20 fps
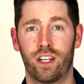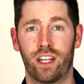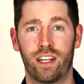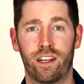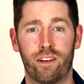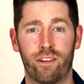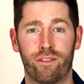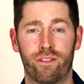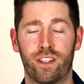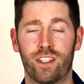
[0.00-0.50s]

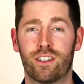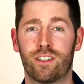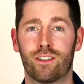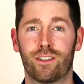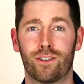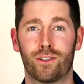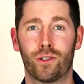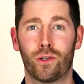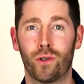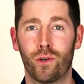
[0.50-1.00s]
If this is
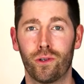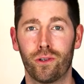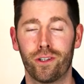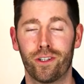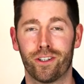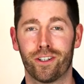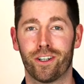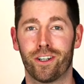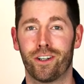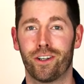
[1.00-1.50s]
a tool
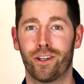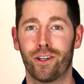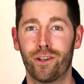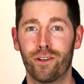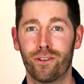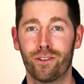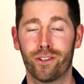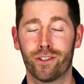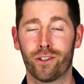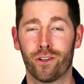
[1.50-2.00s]
you're going to use,